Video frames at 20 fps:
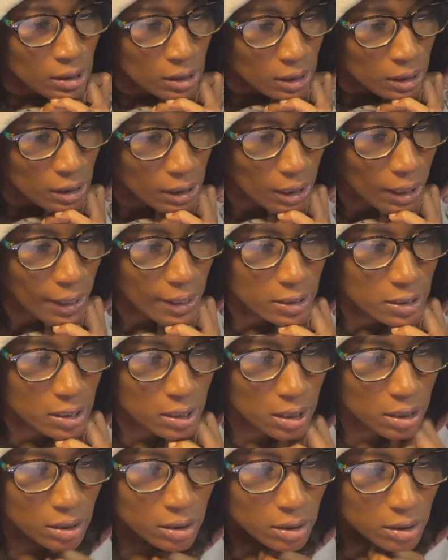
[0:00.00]
It
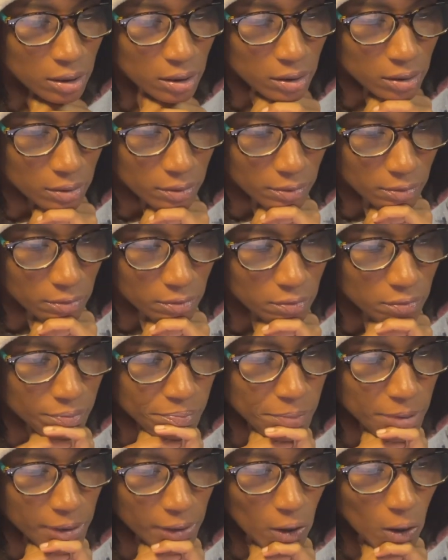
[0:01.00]
has
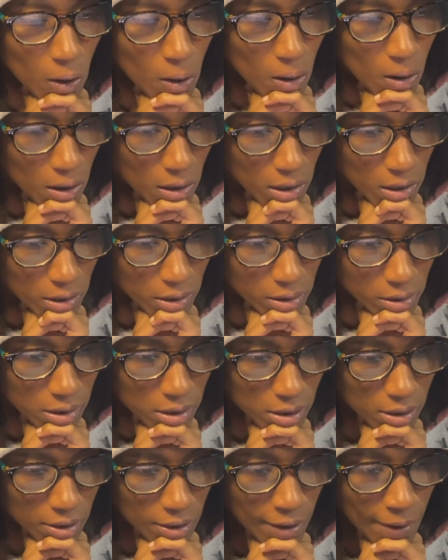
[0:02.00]
been called,
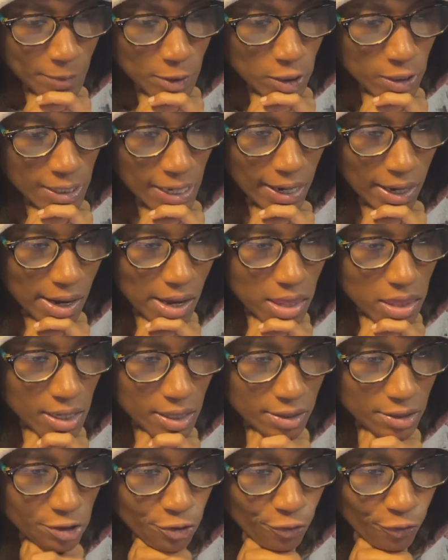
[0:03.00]
I'm just taking
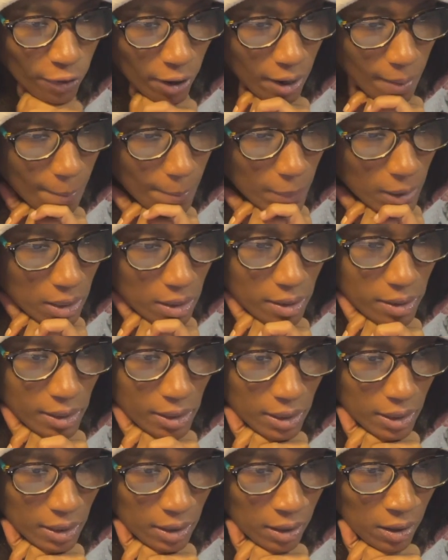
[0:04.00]
this from
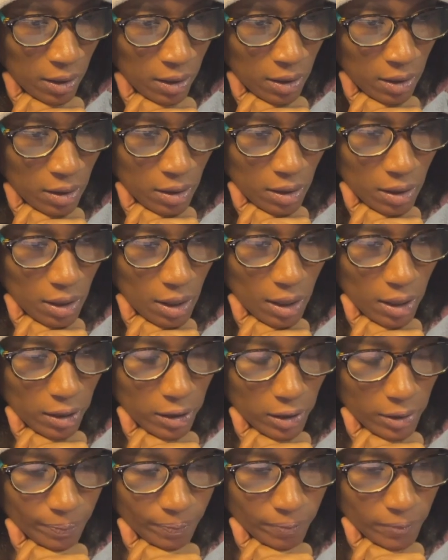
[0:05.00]
the
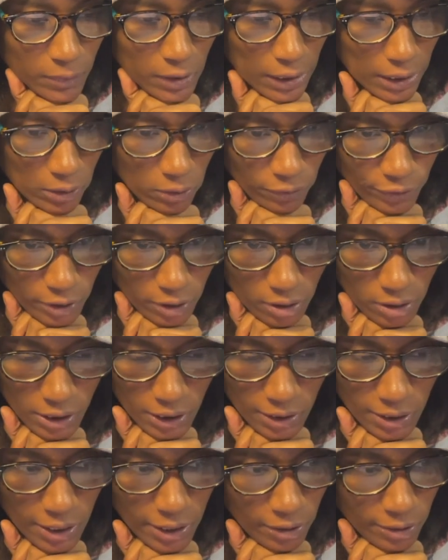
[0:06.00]
layover
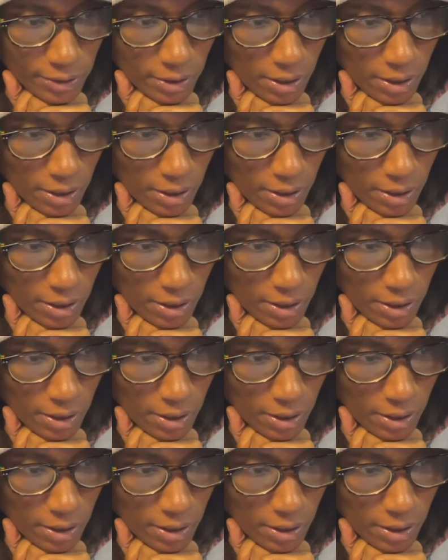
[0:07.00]
details